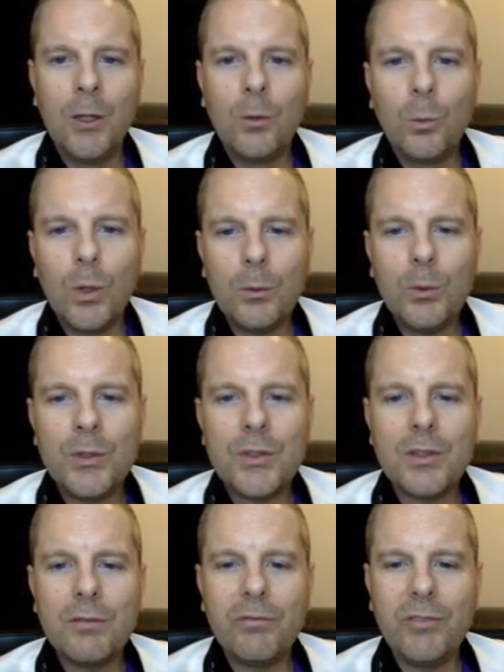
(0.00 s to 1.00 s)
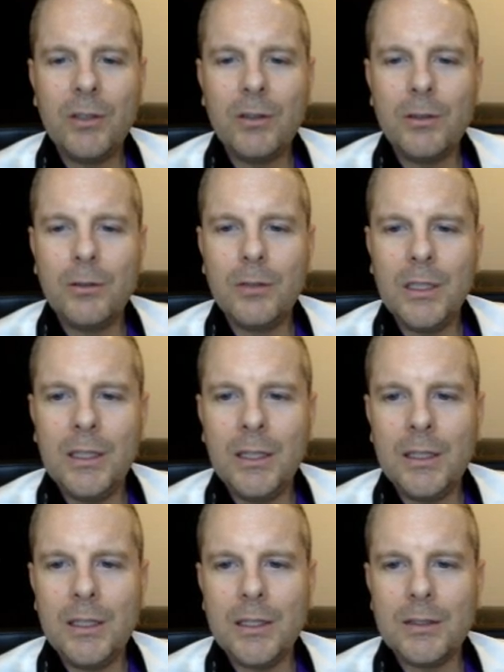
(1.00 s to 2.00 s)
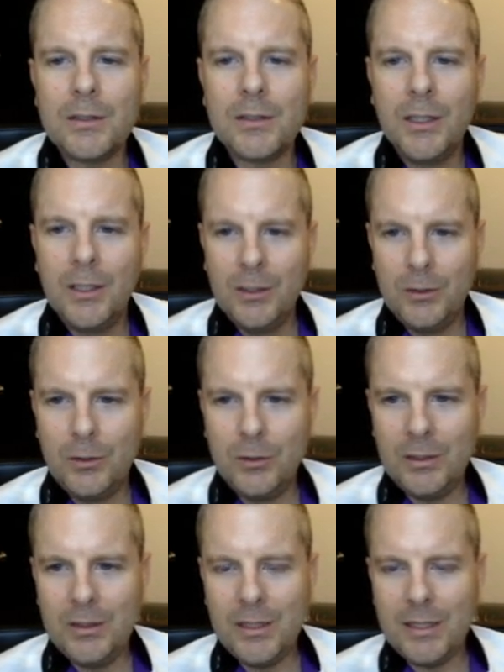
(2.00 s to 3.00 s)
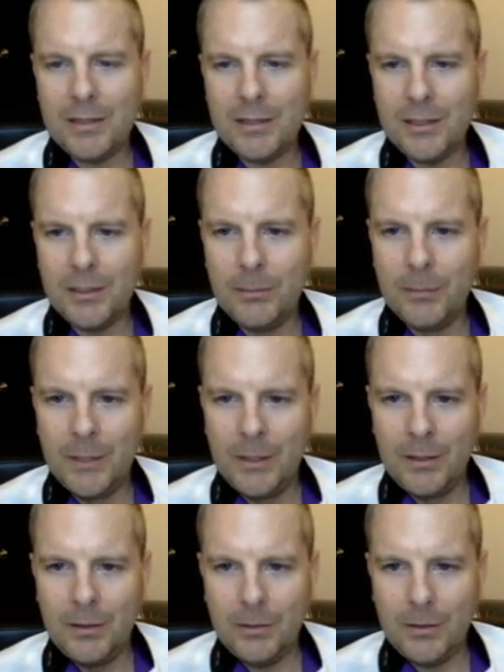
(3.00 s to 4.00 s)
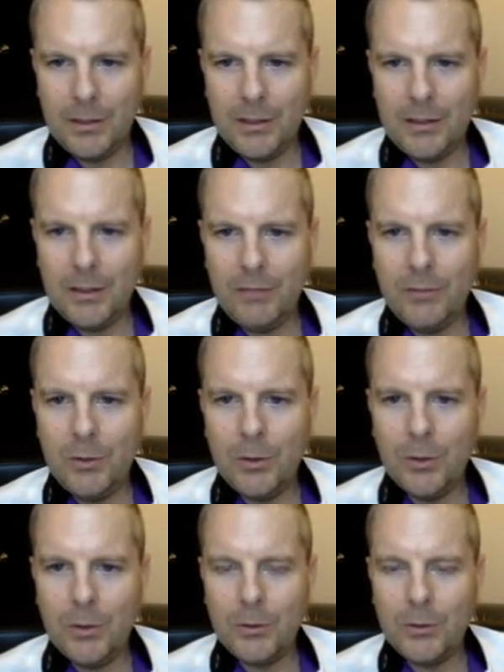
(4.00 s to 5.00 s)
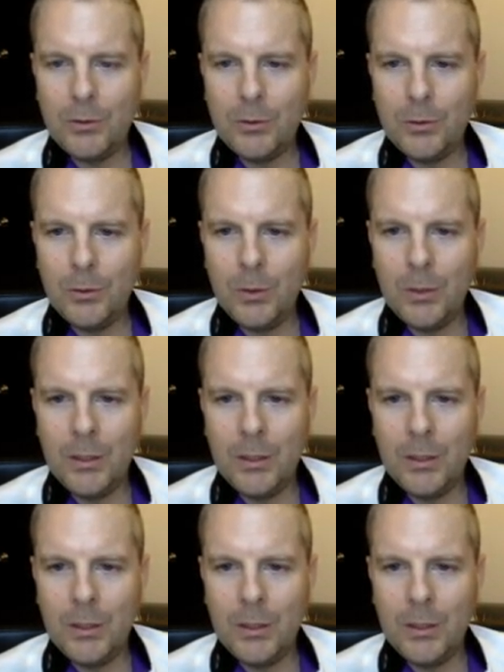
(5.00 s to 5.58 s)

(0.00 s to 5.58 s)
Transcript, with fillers: What was the fear and greed index during that time? Okay, if you go to